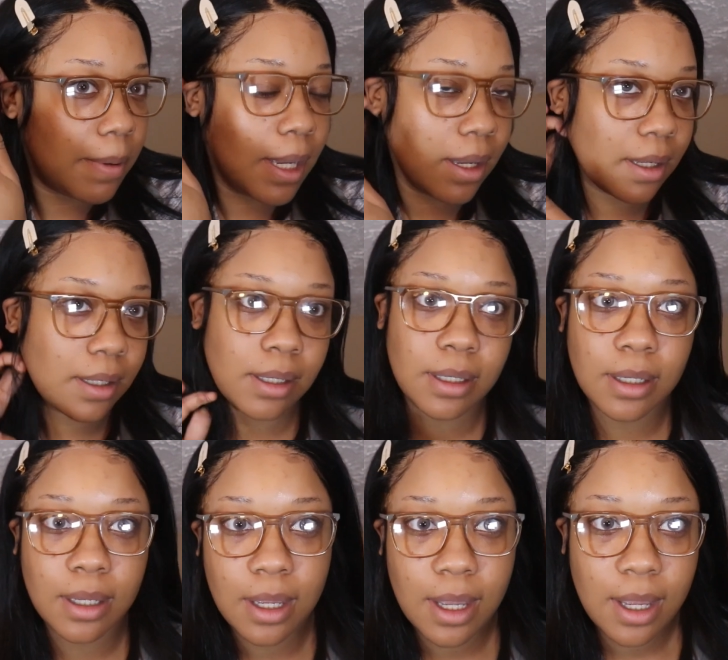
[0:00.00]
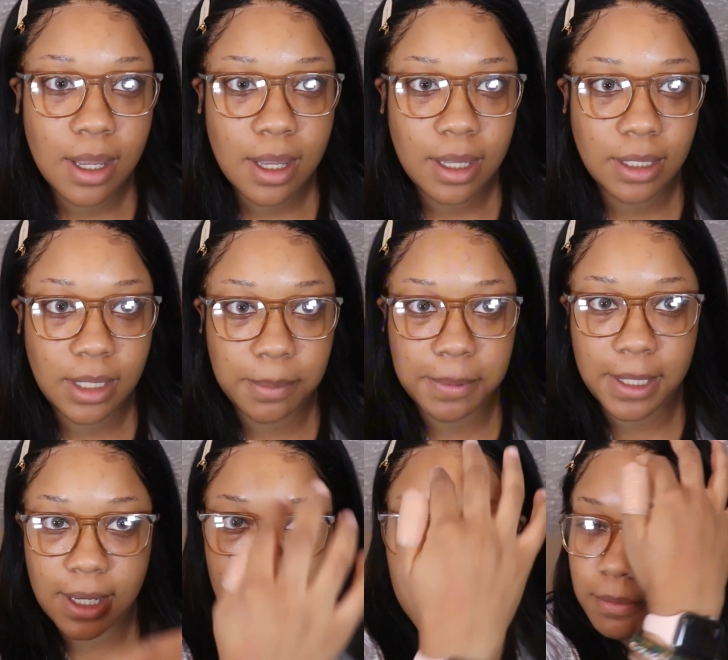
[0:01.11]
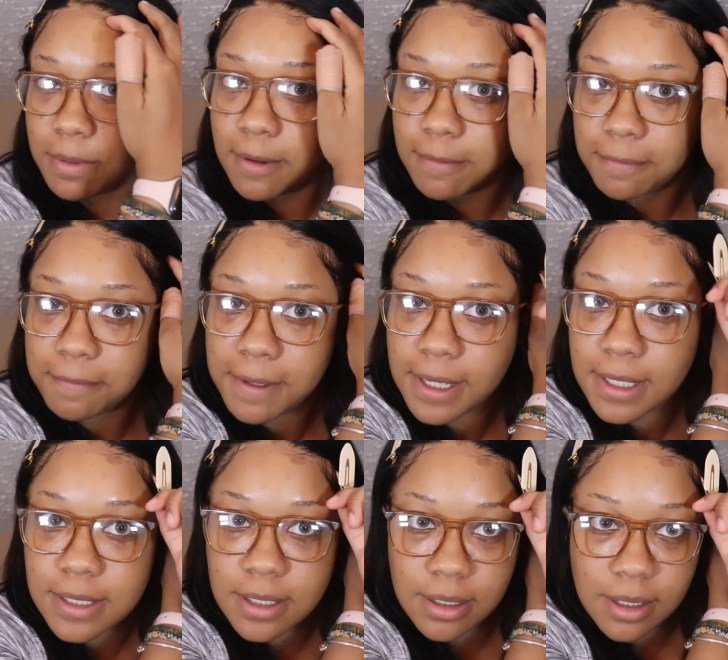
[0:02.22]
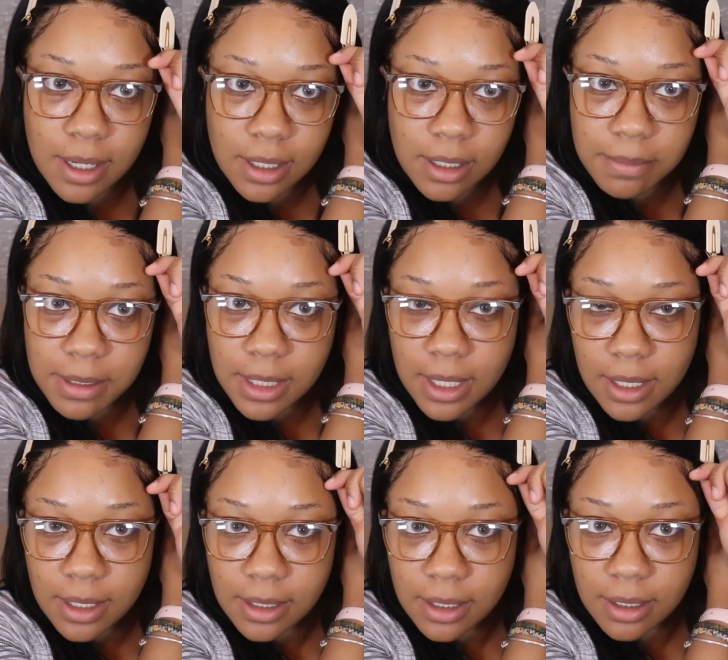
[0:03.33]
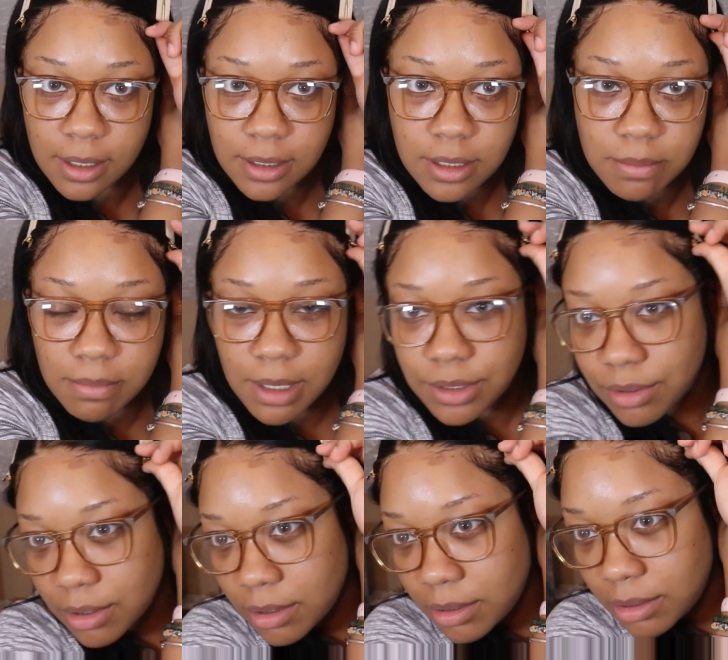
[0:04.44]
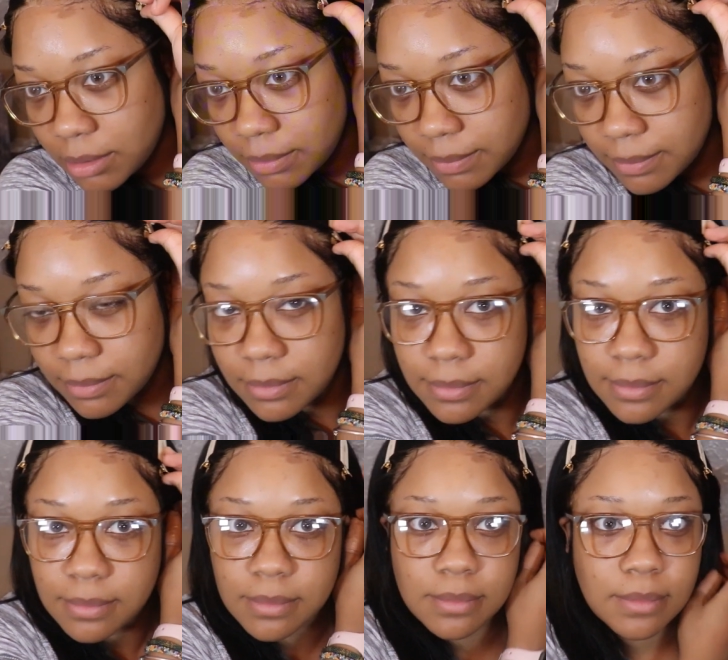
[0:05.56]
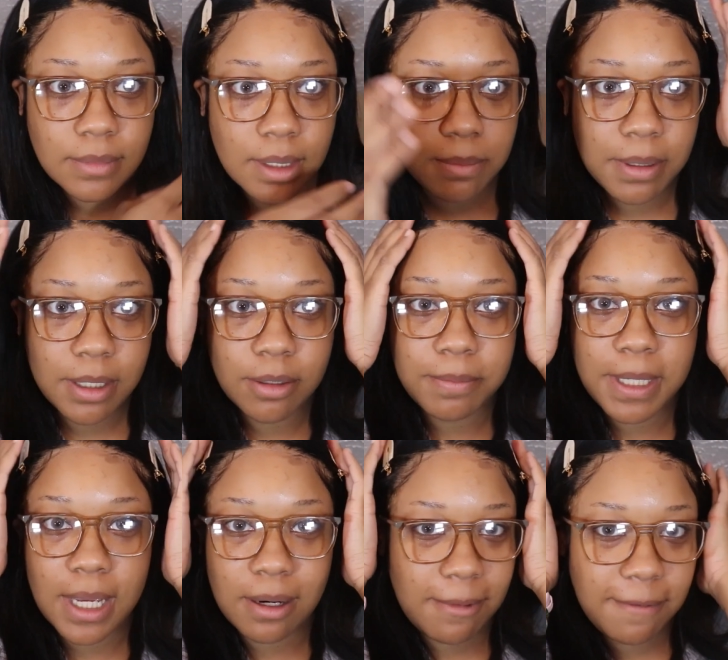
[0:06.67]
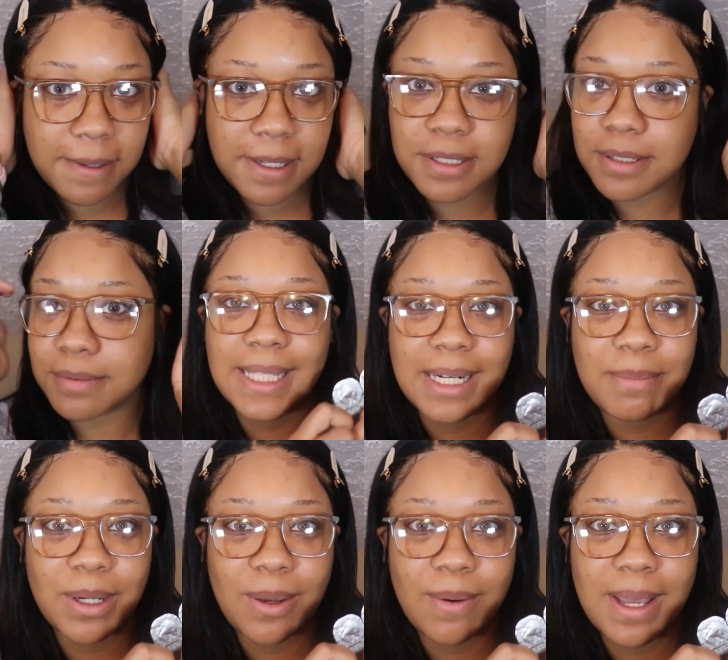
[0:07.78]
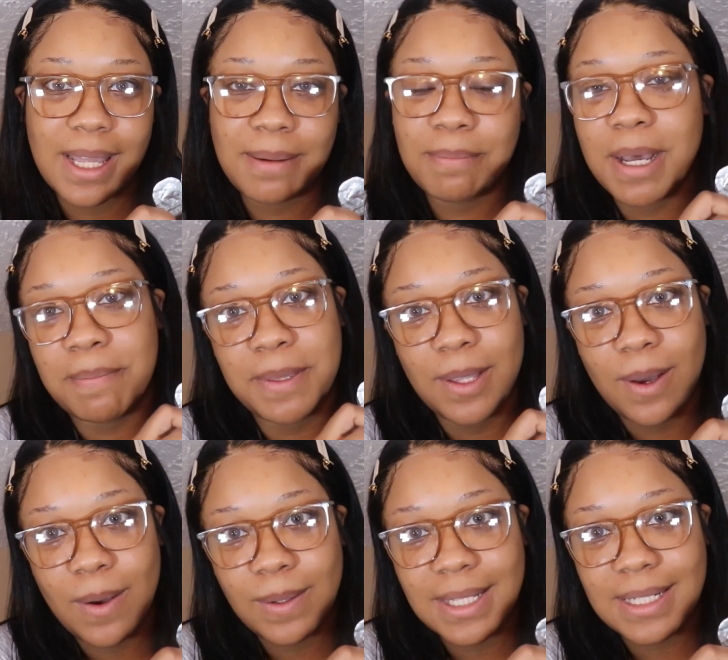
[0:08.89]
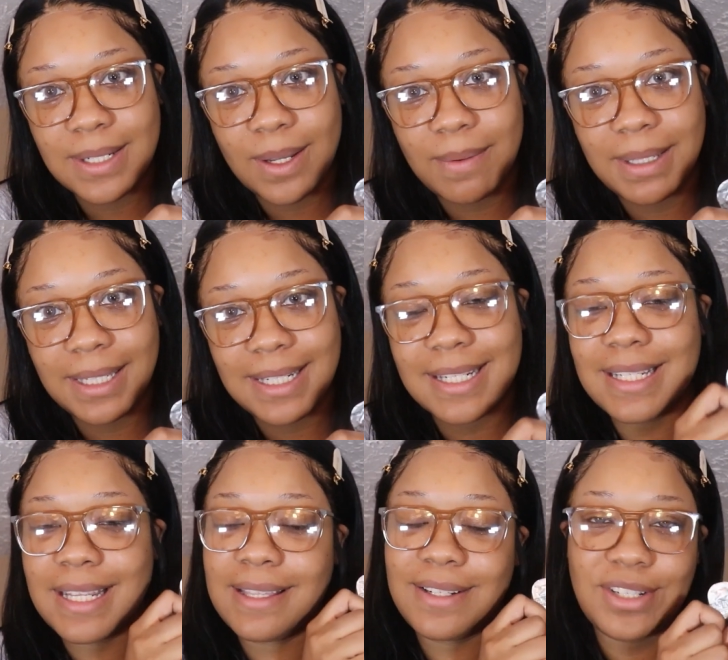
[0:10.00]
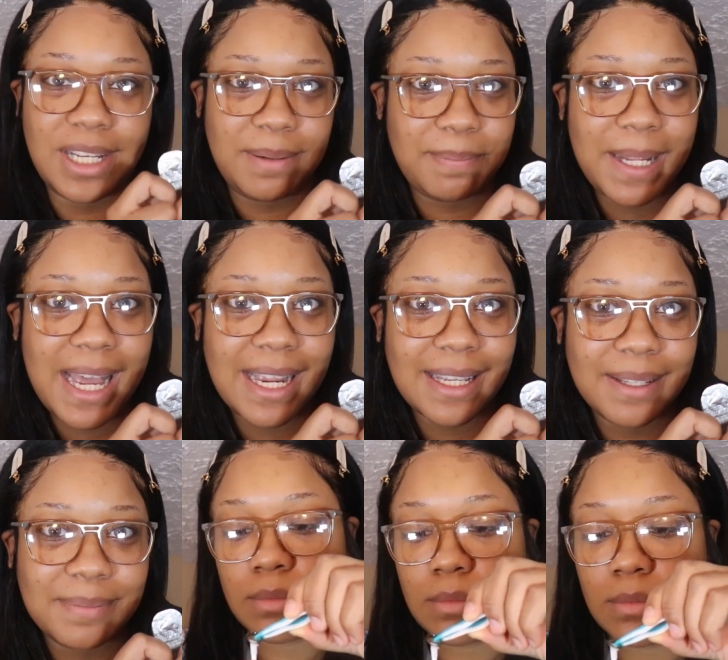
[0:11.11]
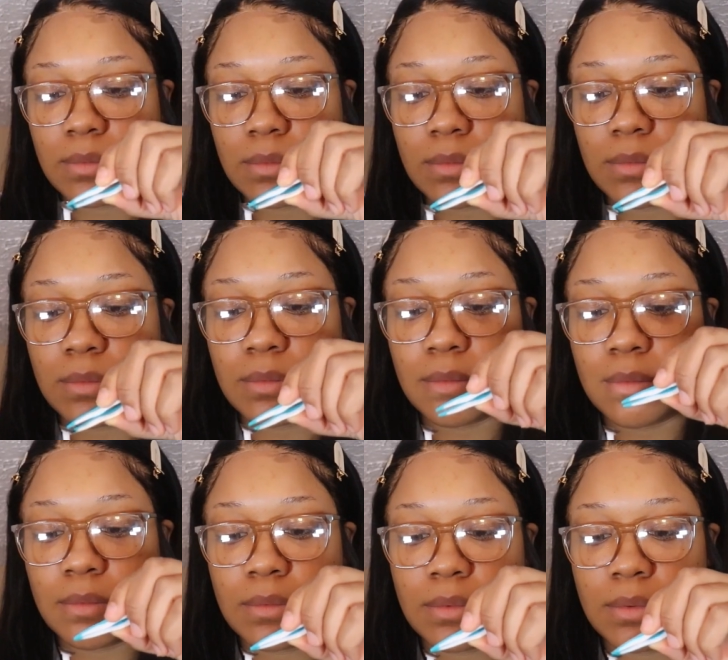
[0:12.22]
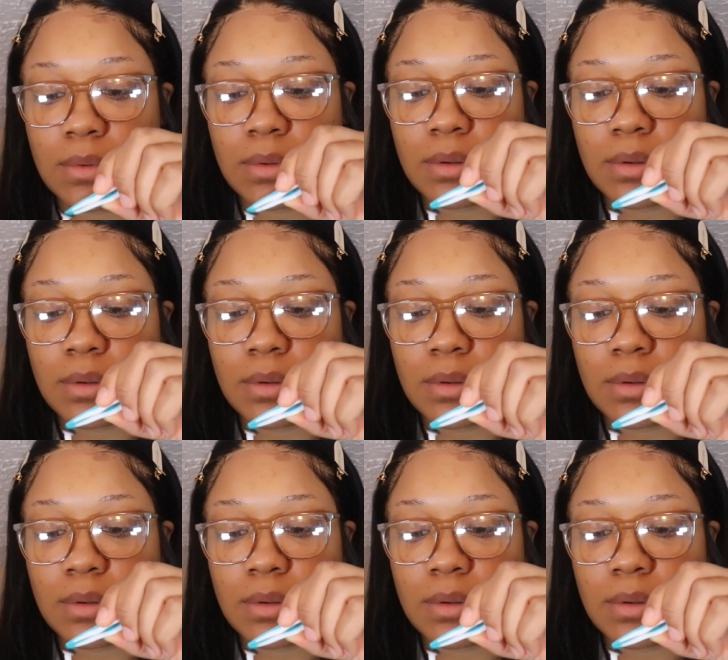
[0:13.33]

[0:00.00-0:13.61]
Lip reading: back and keep that out of my face. They're not gonna be that symmetrical, but it'll be out of my face. Then I'm gonna go ahead and pop in the OLENS glowy lenses in the shade black. If you know me, you know I'm a really huge